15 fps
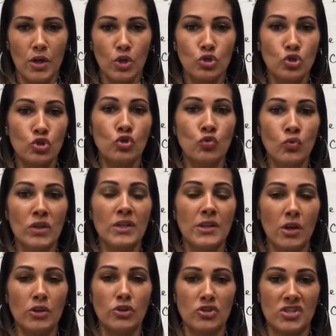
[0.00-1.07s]
Do you really
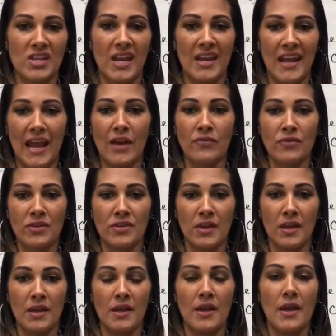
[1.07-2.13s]
understand
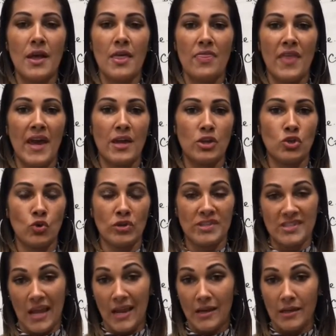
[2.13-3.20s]
everything that you're
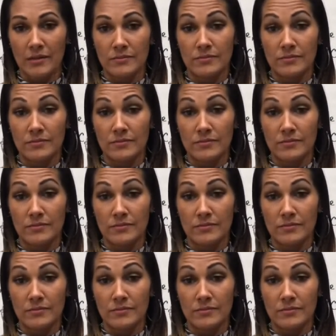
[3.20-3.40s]
signing?